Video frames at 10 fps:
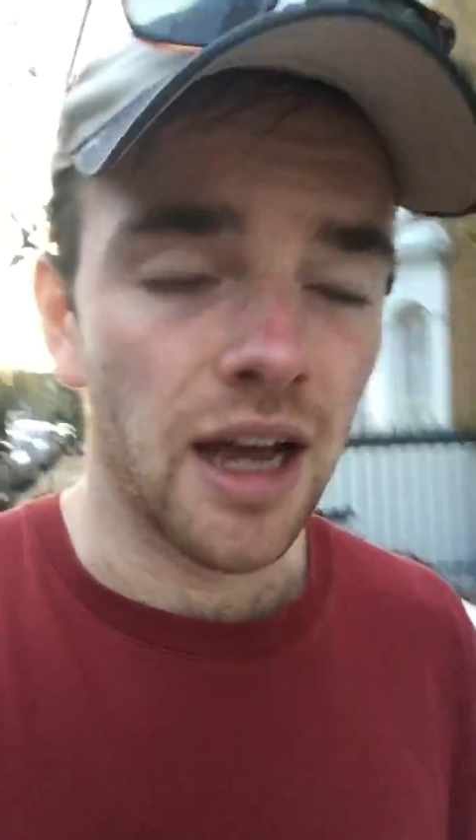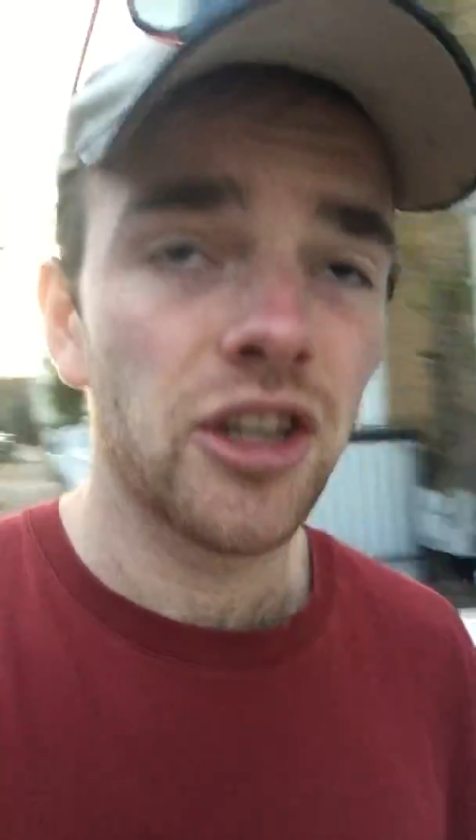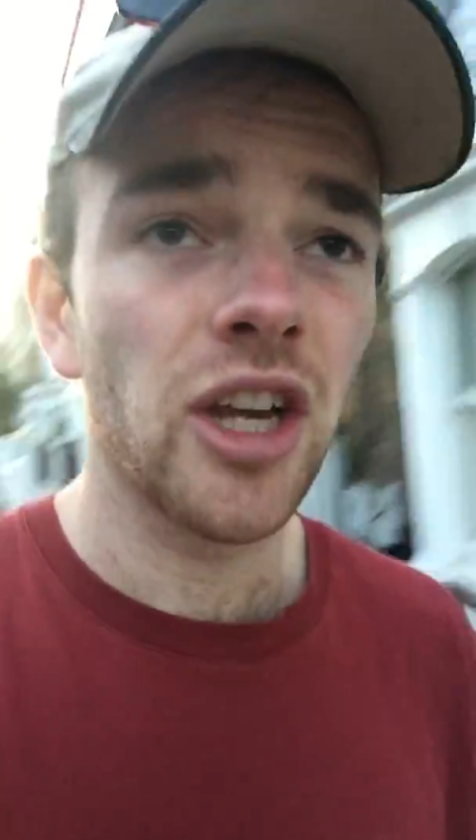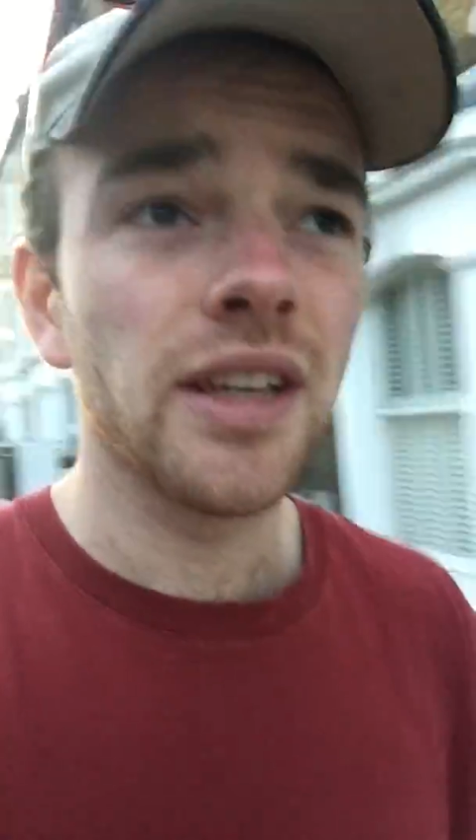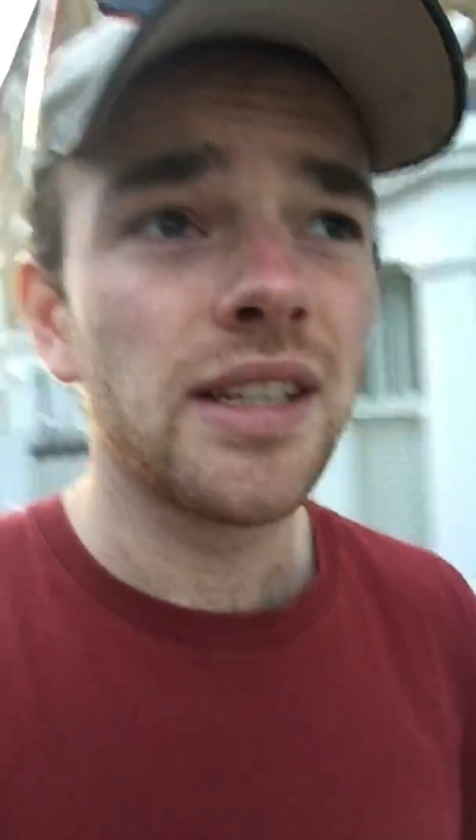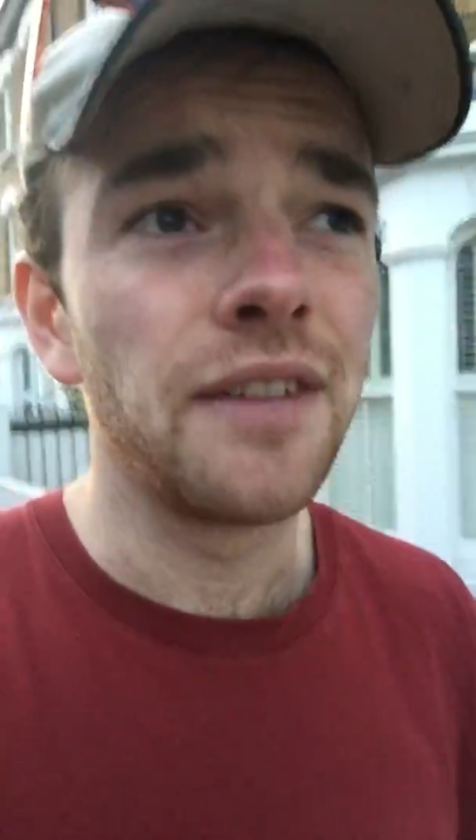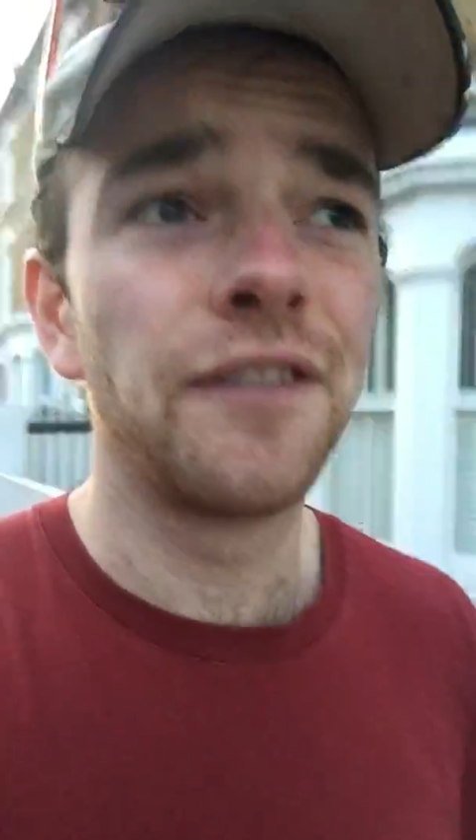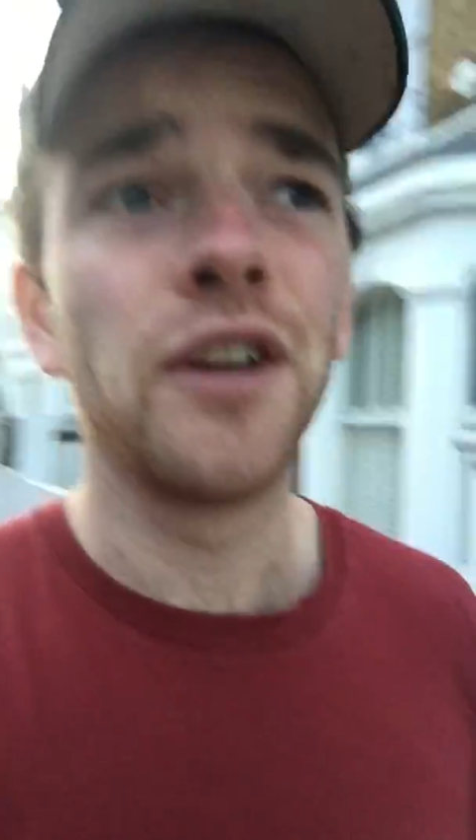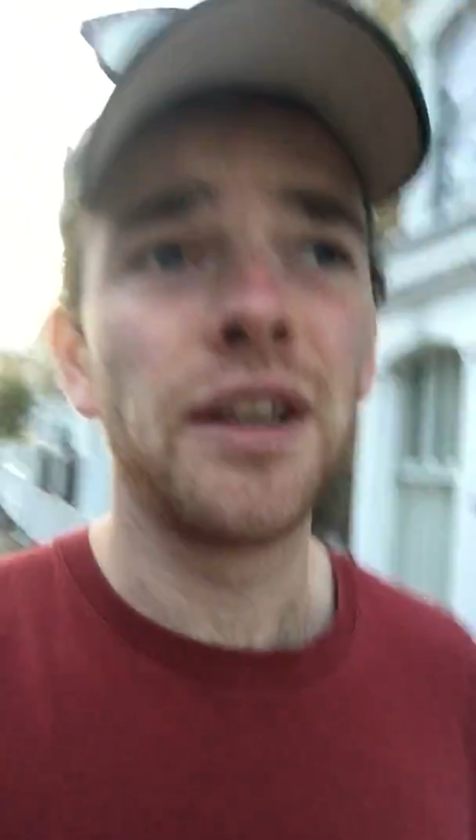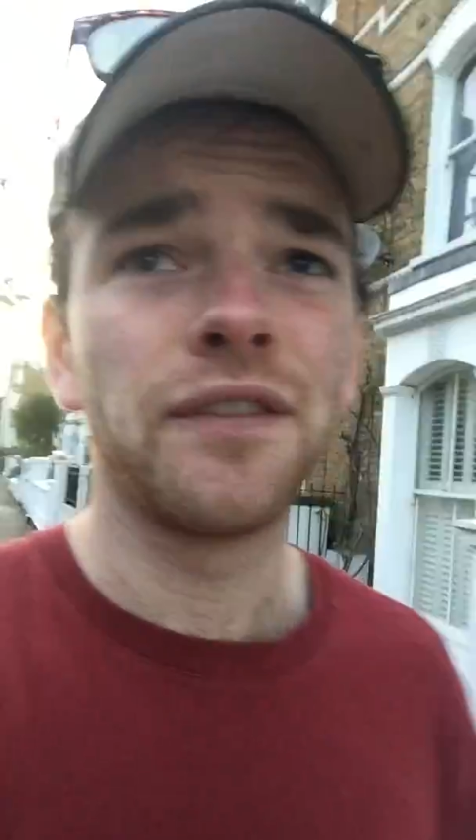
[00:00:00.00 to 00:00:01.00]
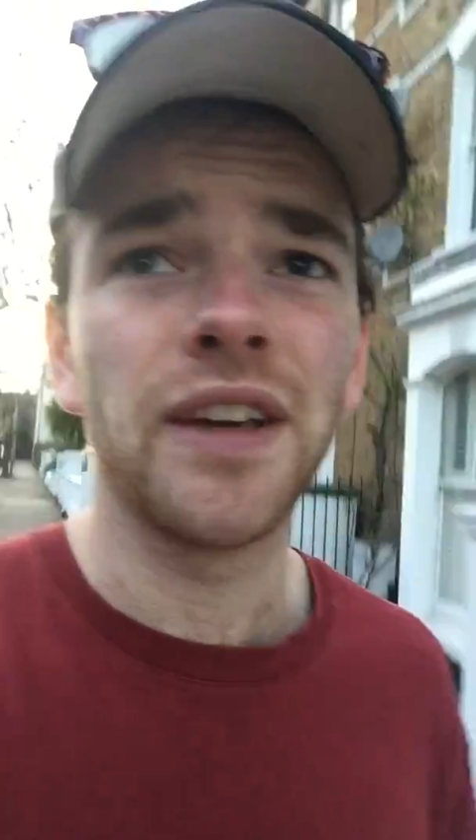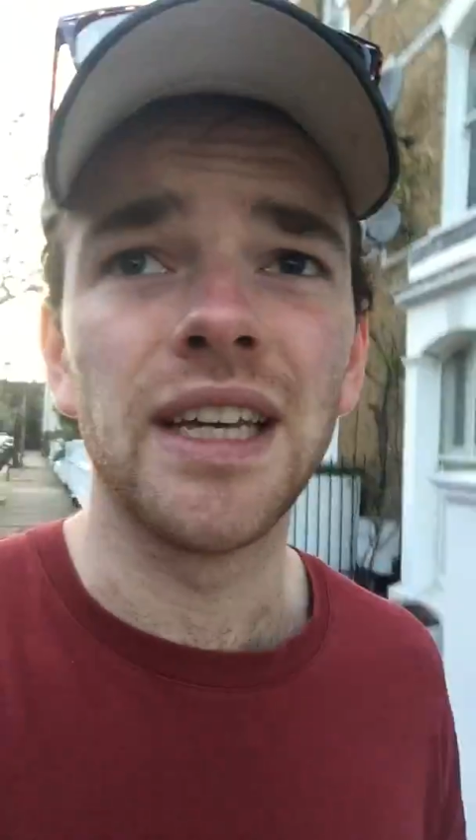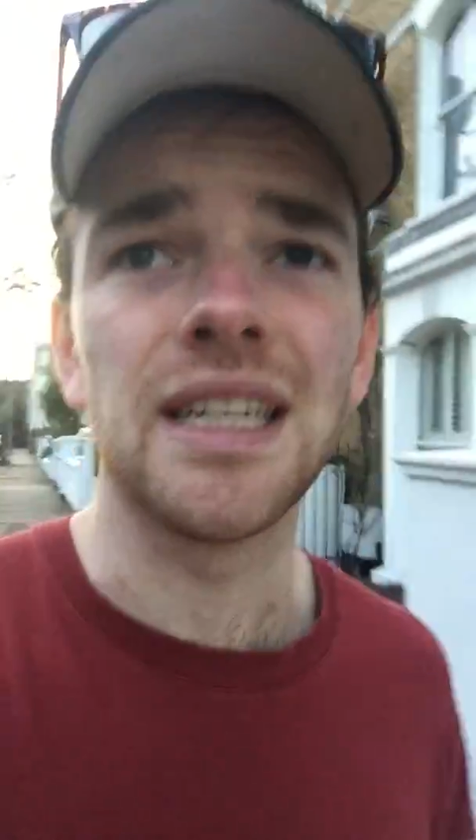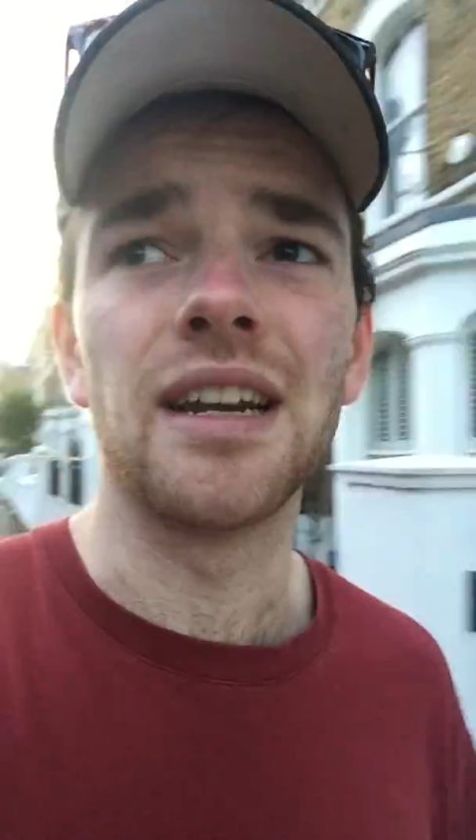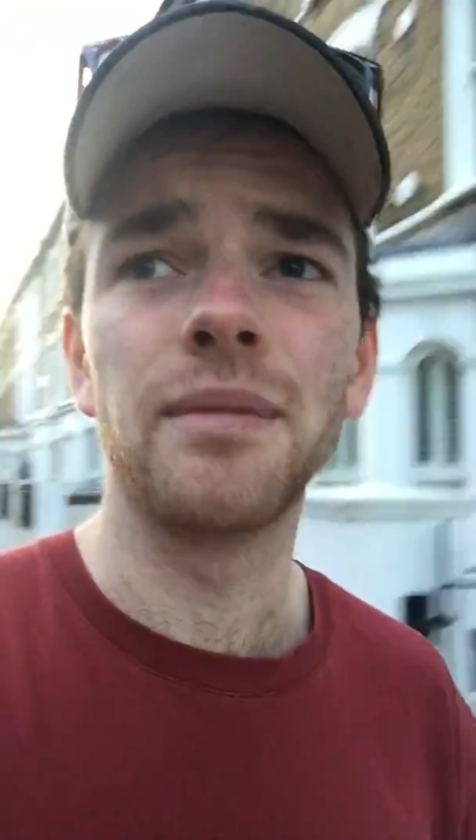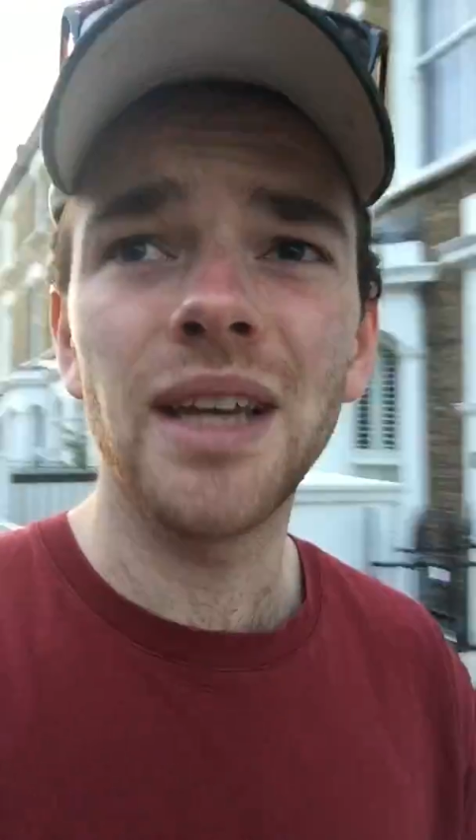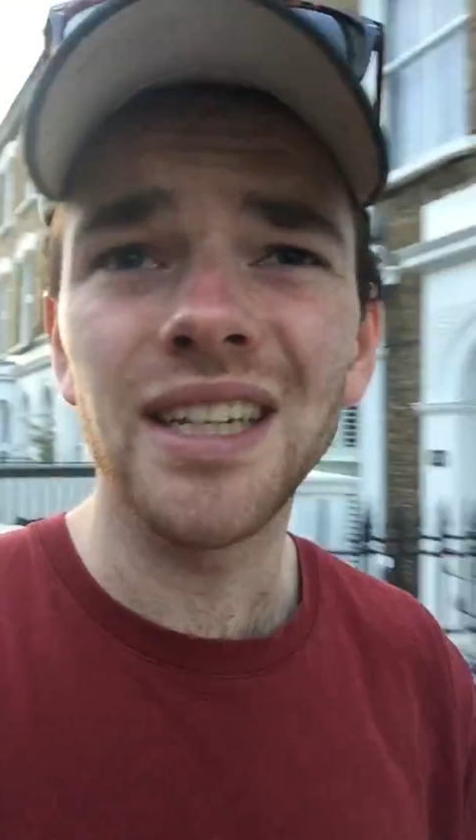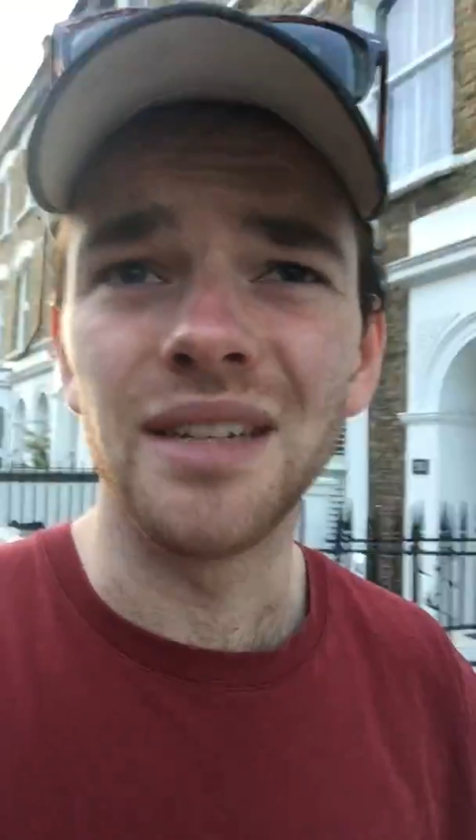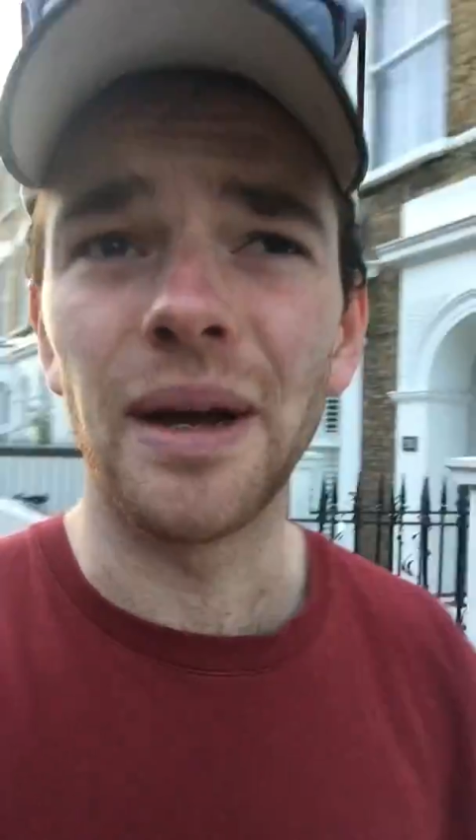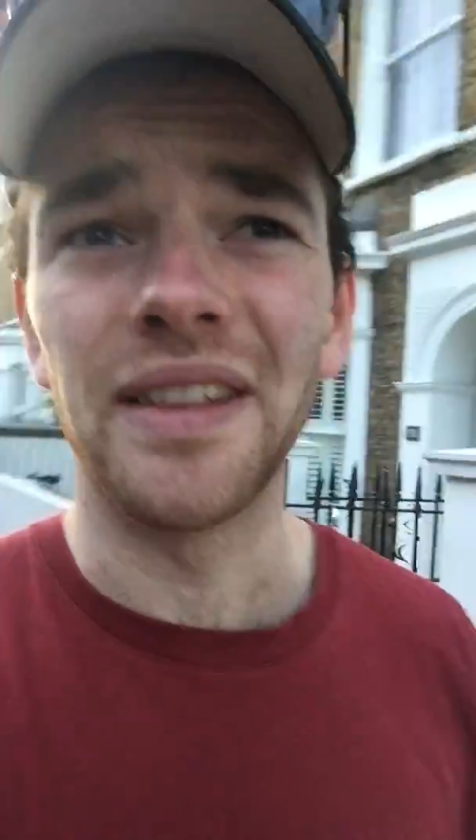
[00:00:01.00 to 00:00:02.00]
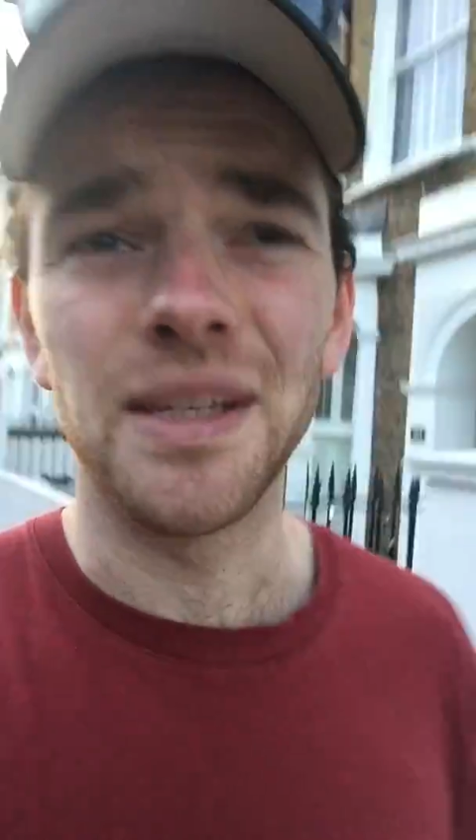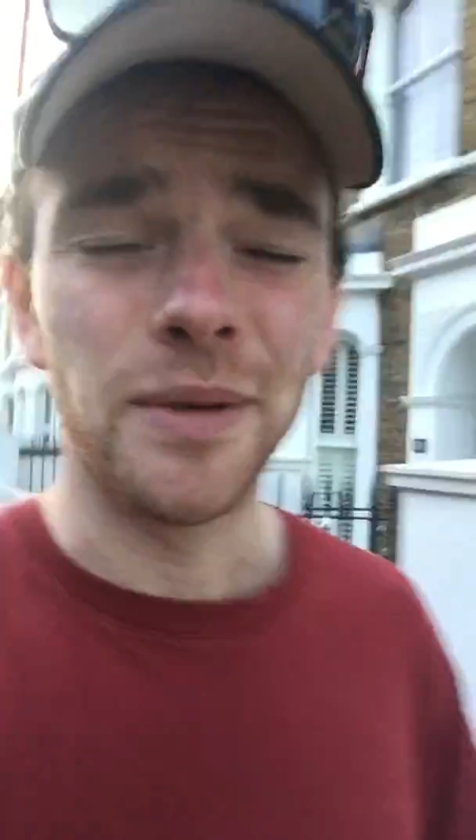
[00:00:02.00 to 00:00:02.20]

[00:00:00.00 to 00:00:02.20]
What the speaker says: Chelsea fully fit, and I'm gutted about this,